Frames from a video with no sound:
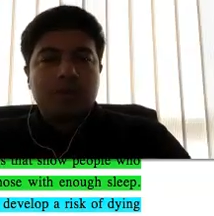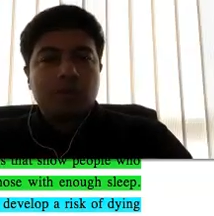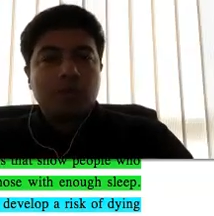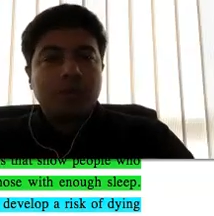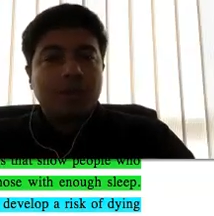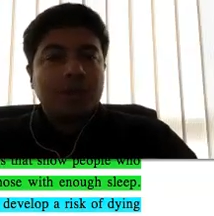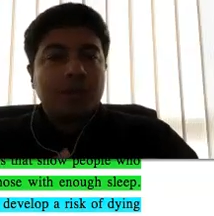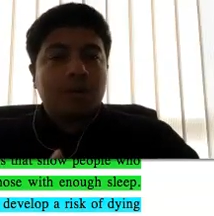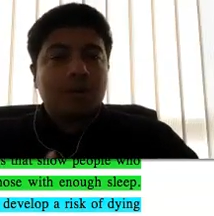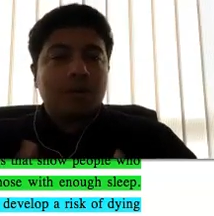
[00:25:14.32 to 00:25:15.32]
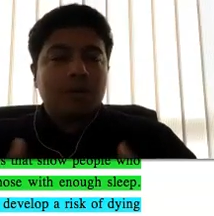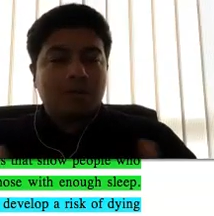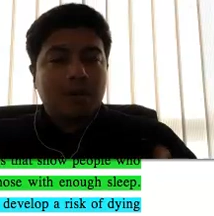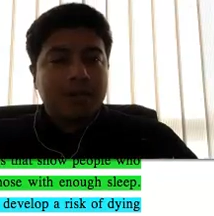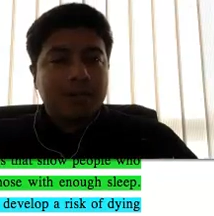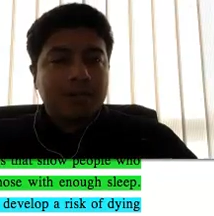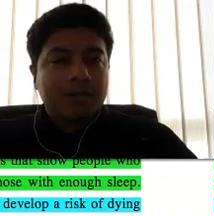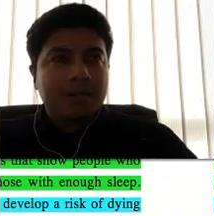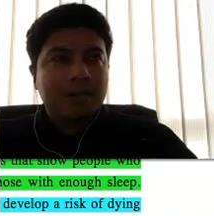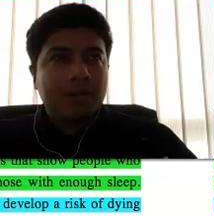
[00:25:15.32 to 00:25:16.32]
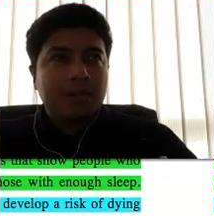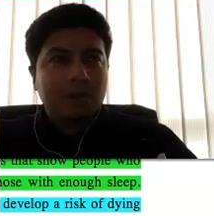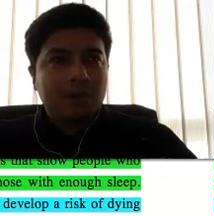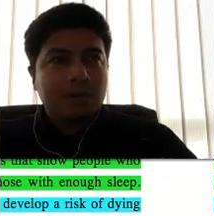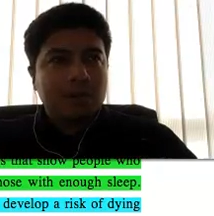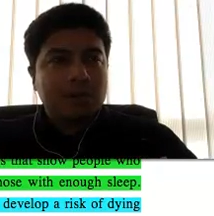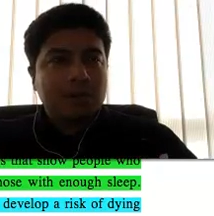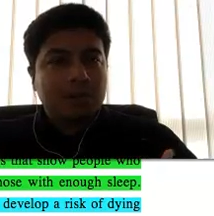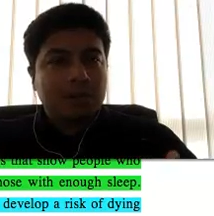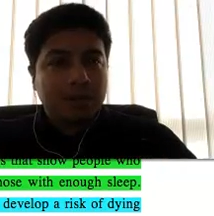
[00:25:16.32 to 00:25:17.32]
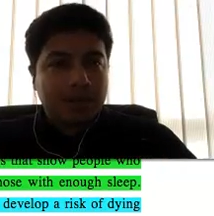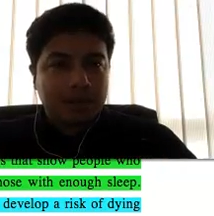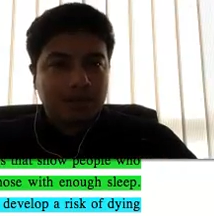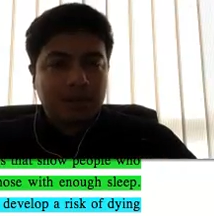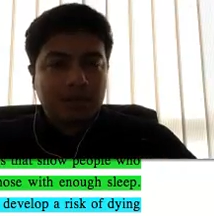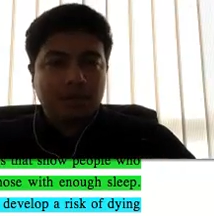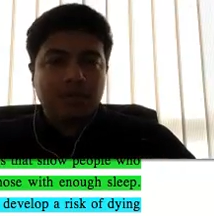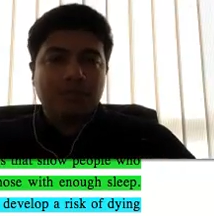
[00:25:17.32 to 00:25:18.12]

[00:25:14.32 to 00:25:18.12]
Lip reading: to make your writing looks nicer,